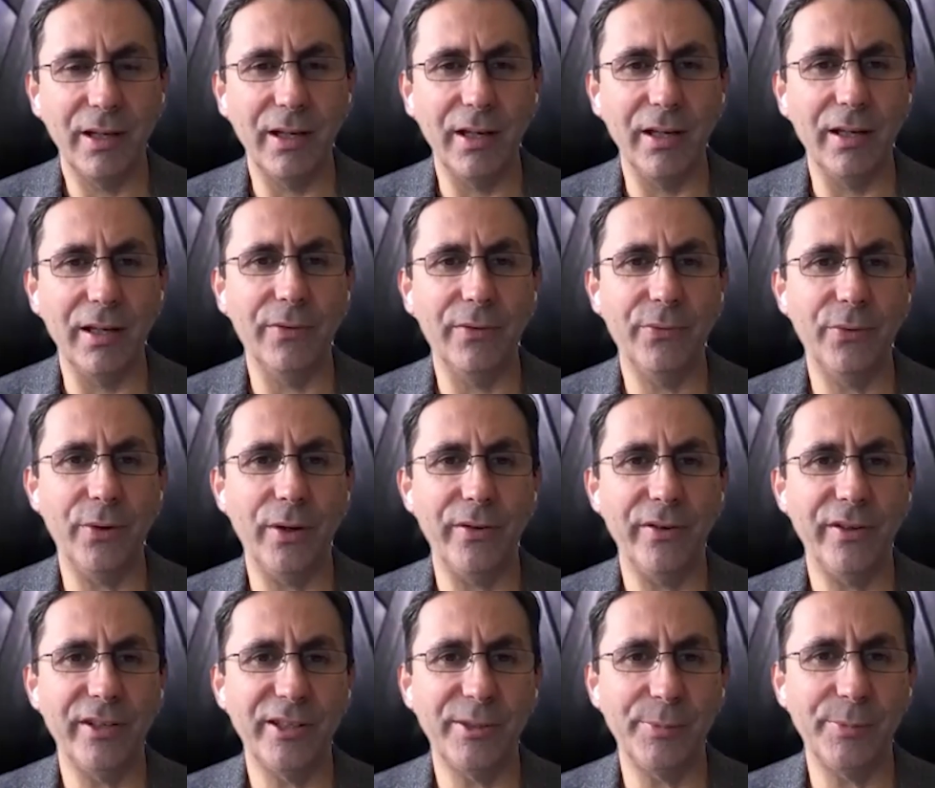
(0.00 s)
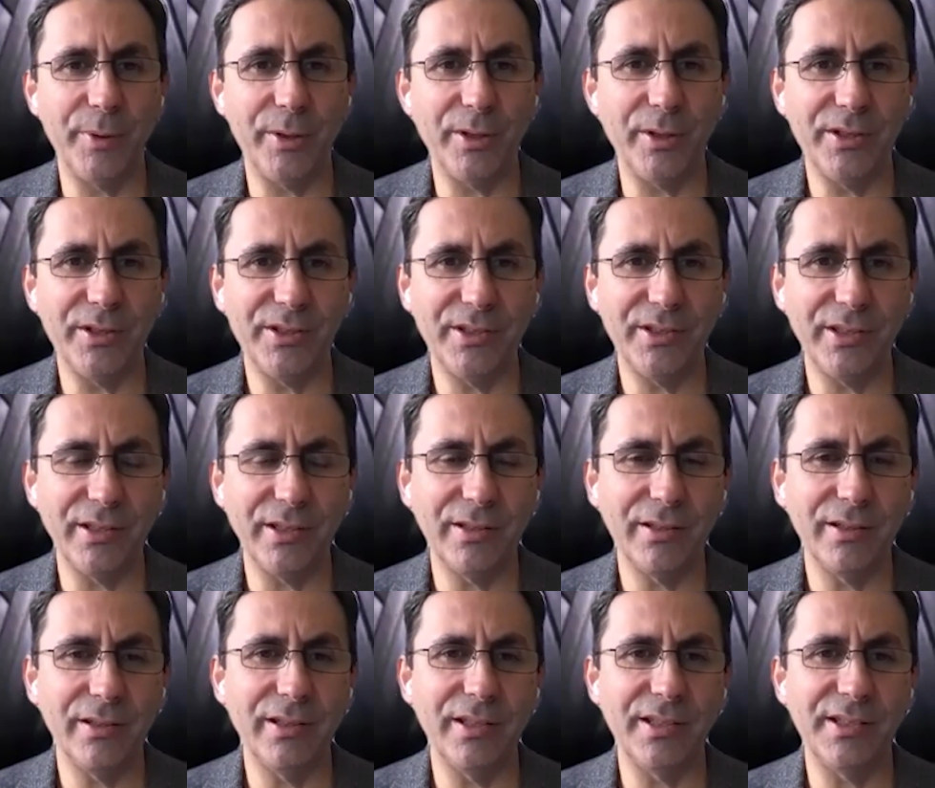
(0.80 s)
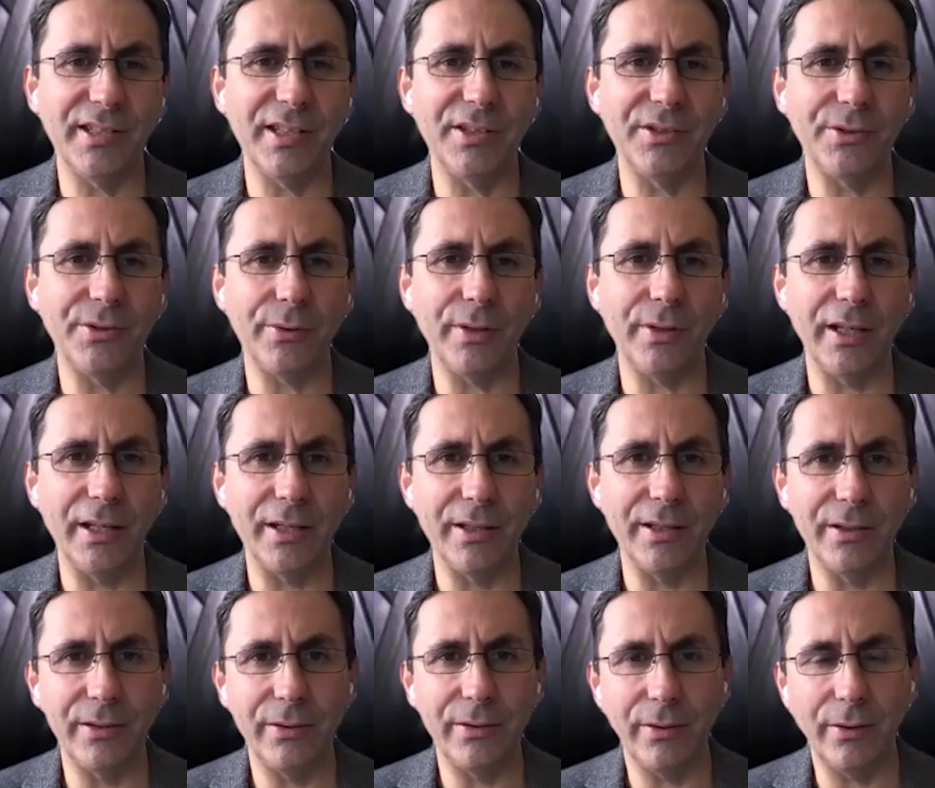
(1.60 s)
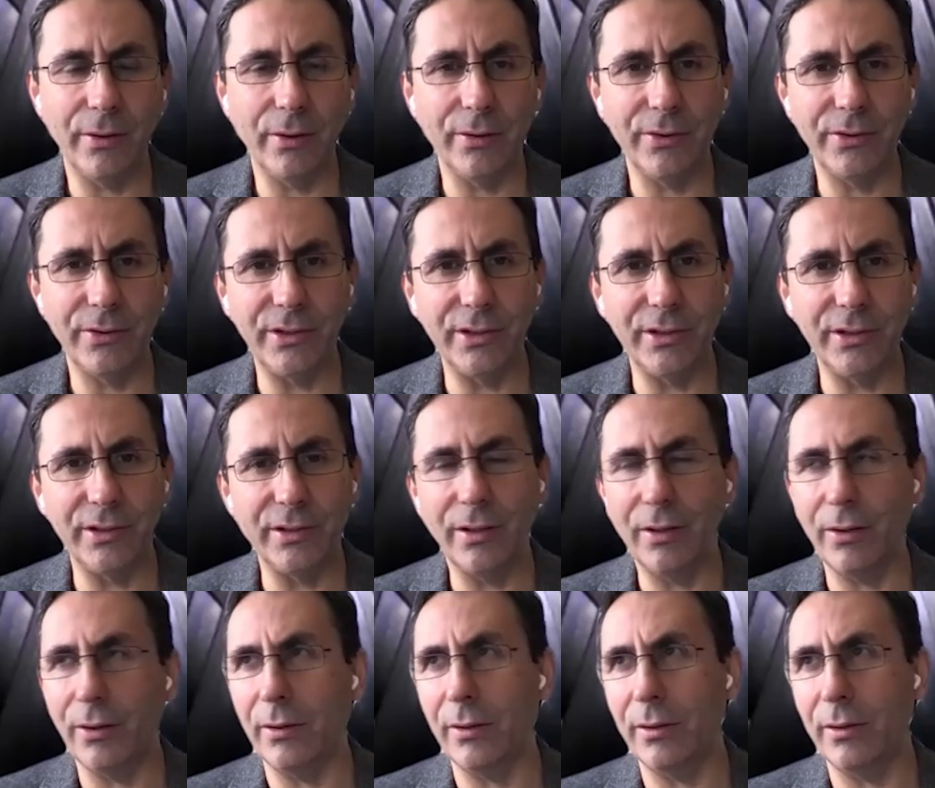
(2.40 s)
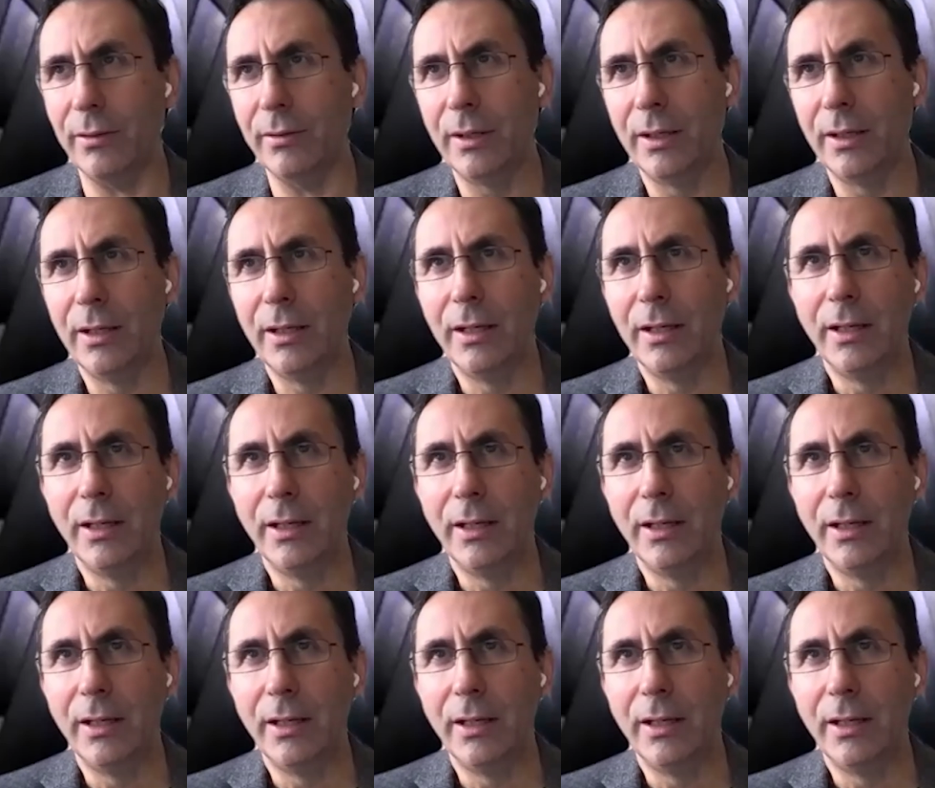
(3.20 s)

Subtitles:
if you have an experience in Decentraland or